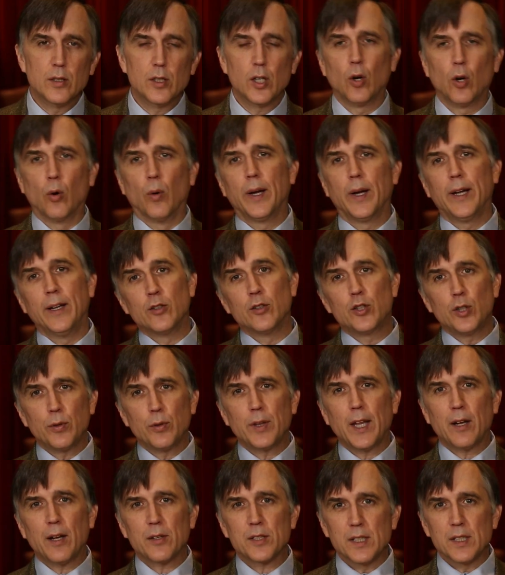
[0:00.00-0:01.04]
So in
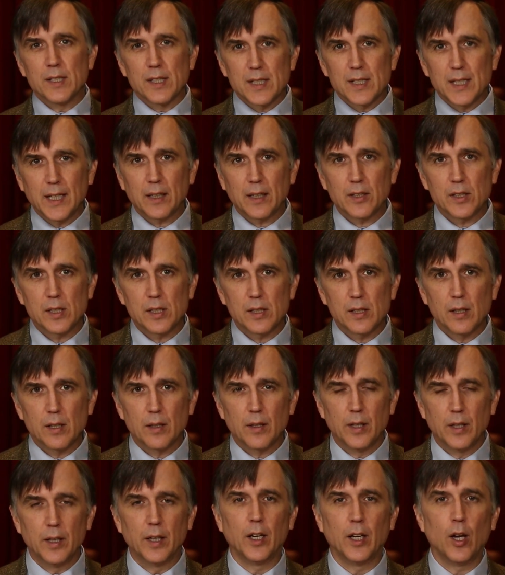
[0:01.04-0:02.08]
2006,
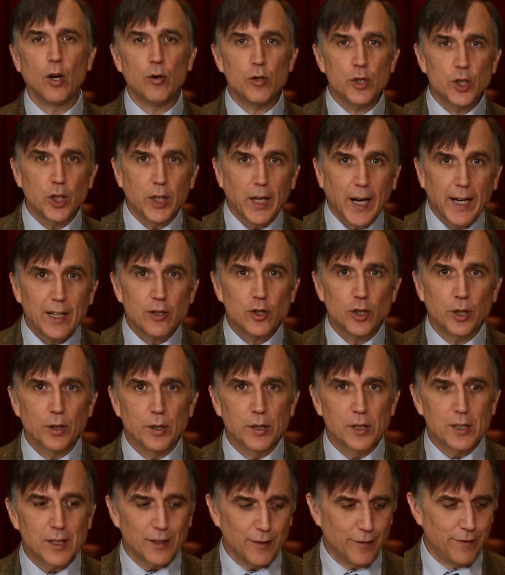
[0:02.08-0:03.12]
the
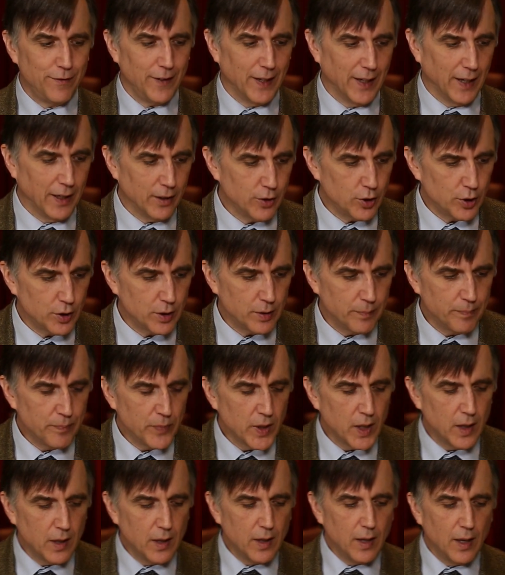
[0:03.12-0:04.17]
negotiations finished.
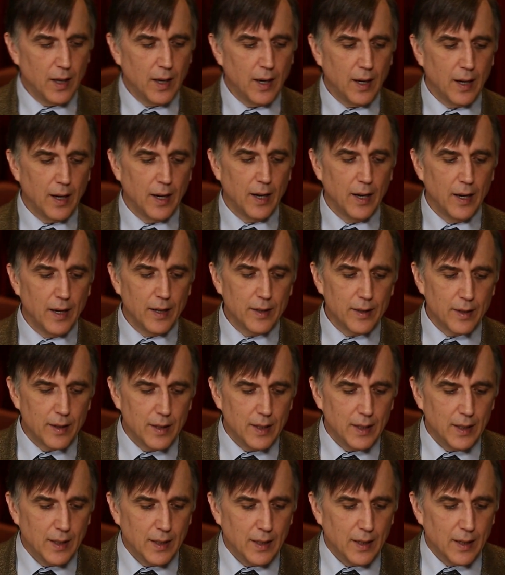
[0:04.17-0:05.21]

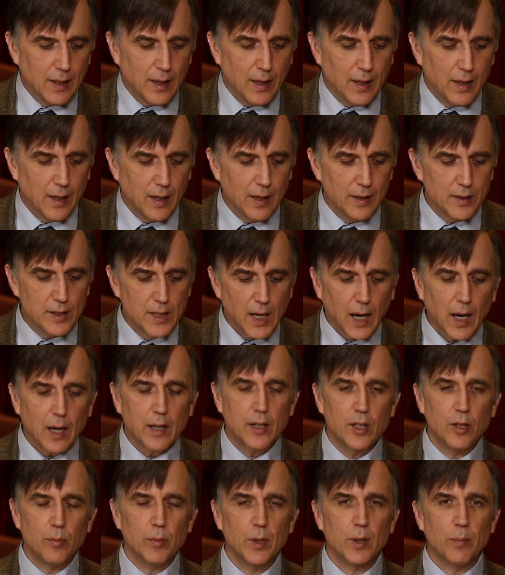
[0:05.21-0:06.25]
The
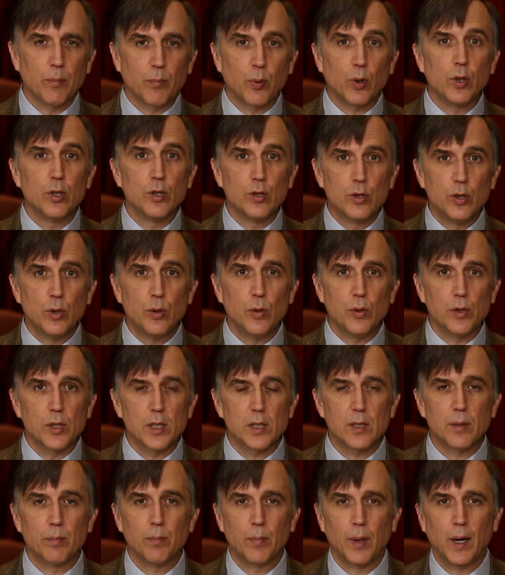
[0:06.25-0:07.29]
document
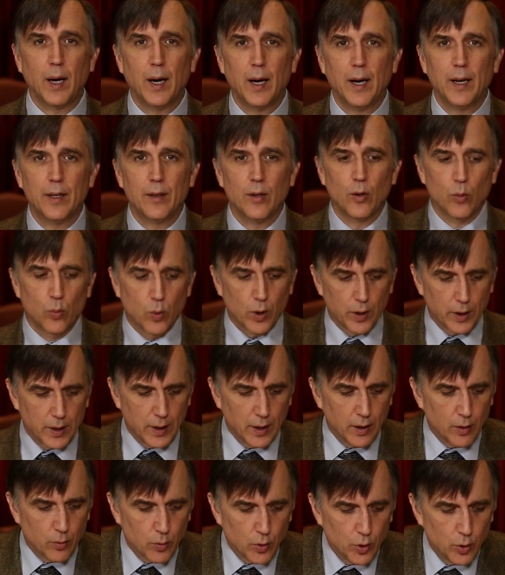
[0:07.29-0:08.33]
produced by the
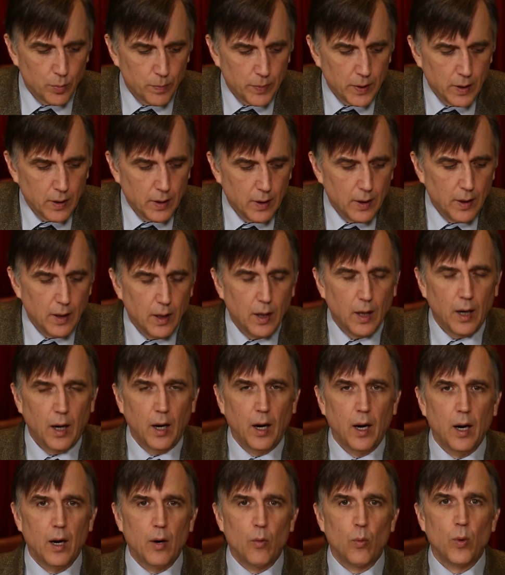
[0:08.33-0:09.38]
working group
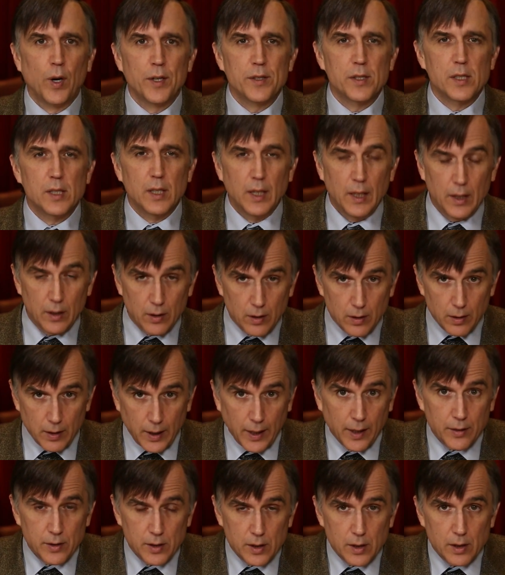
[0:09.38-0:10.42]
was,
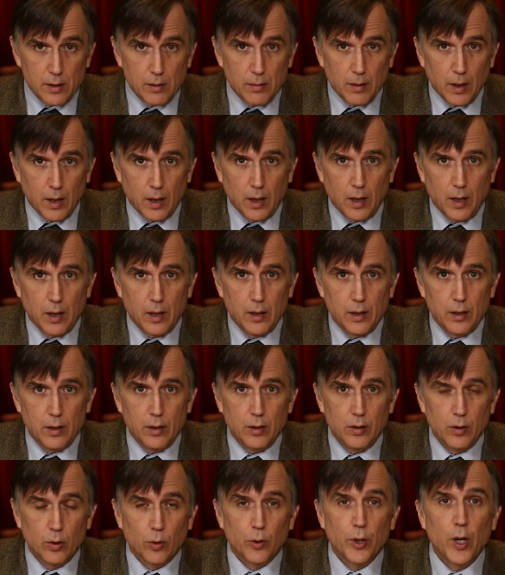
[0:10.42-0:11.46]
as
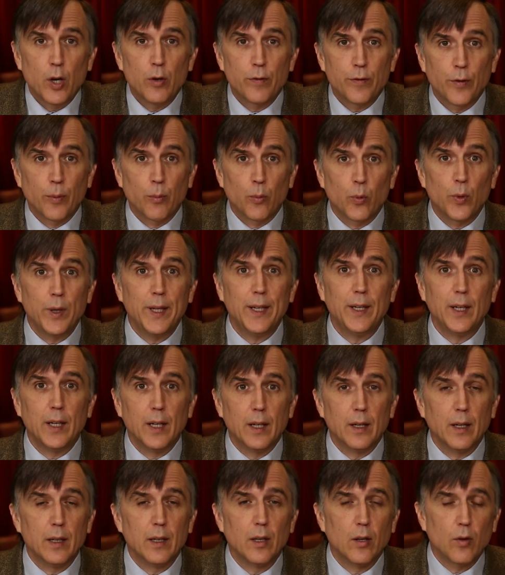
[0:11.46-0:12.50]
you'll know from
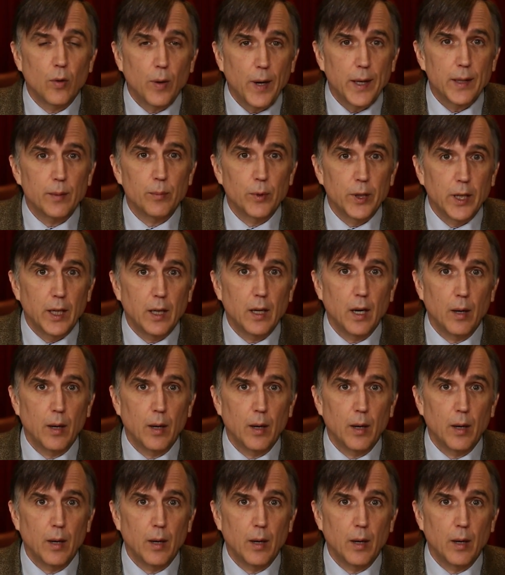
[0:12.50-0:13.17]
reading it, incredibly